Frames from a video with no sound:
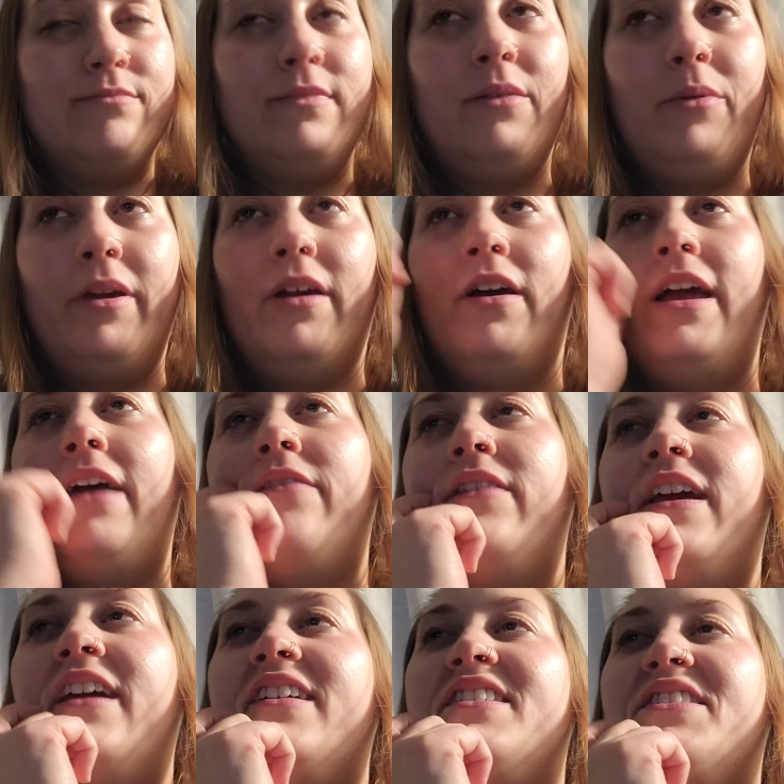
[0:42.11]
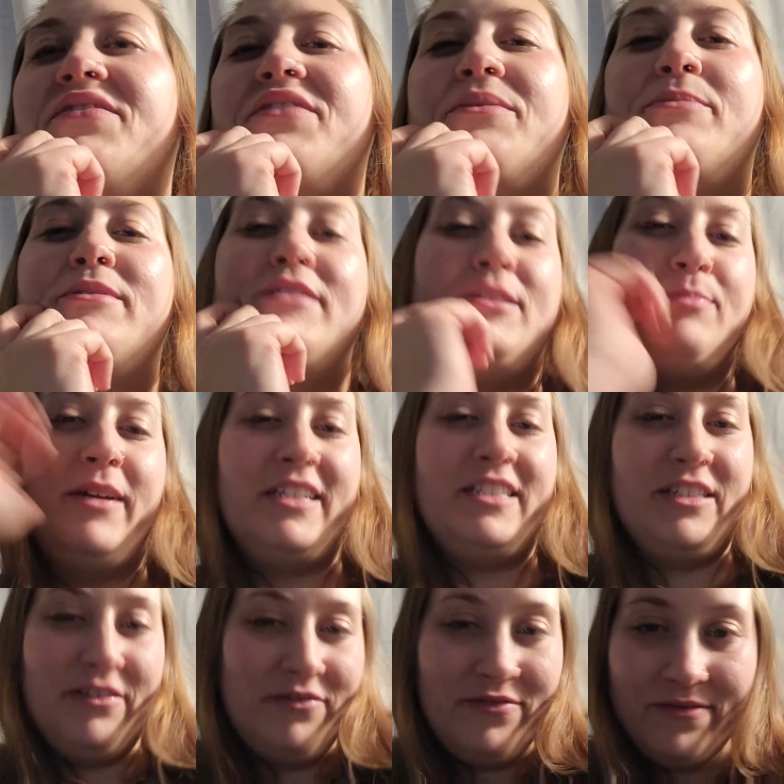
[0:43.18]
Maybe I'll have like a different
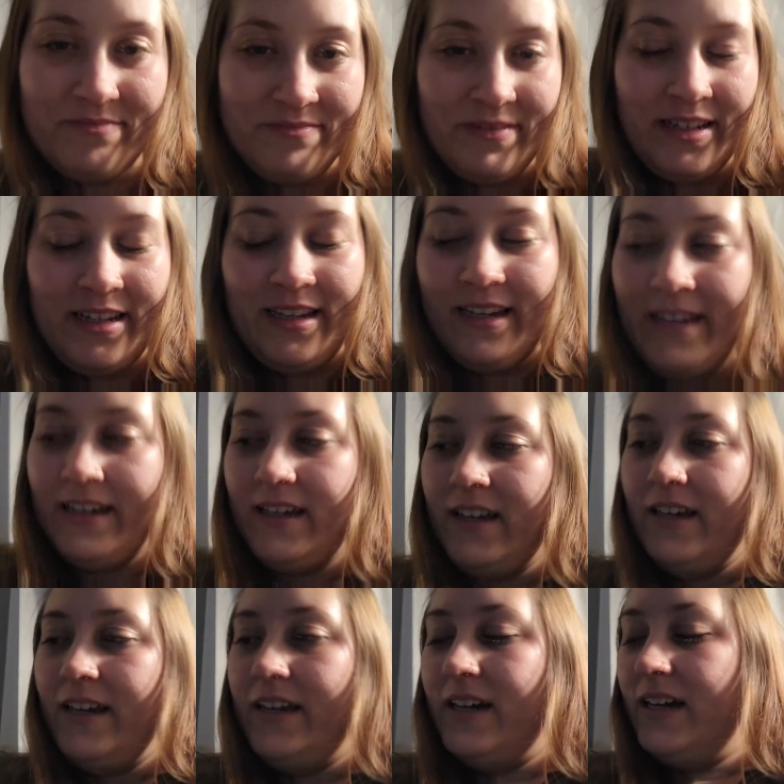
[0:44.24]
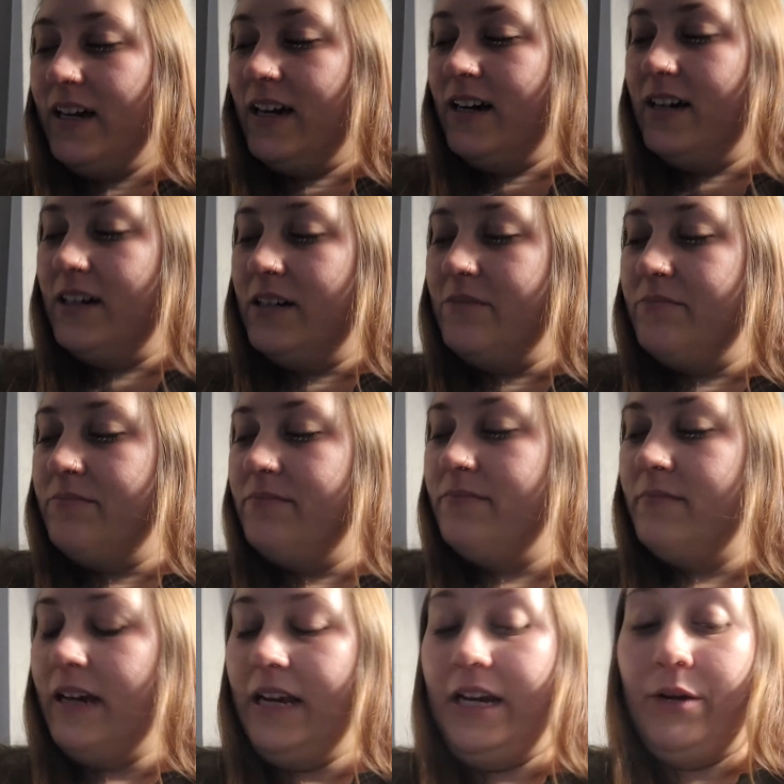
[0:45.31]
perspective.
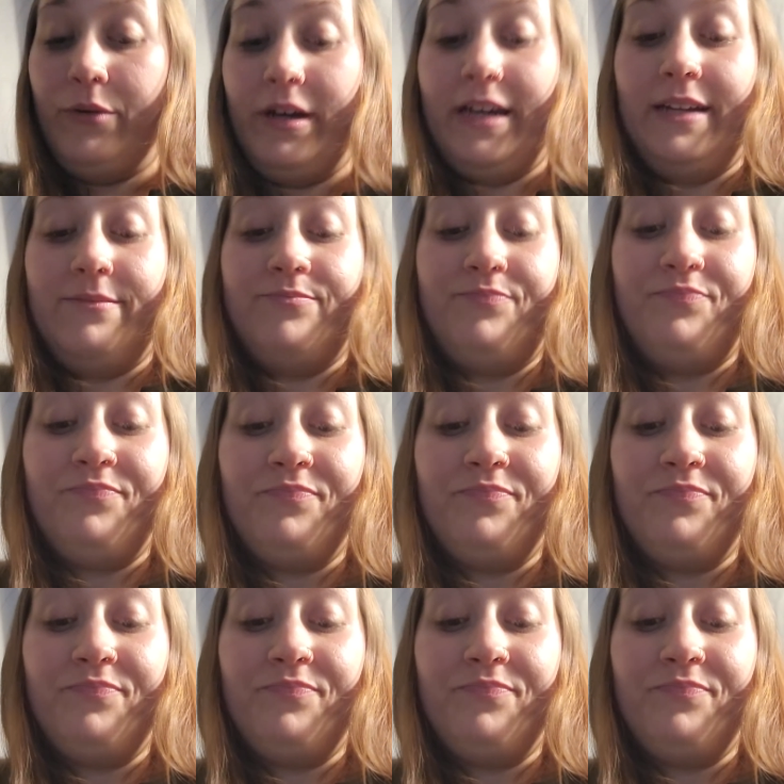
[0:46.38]
Anyway,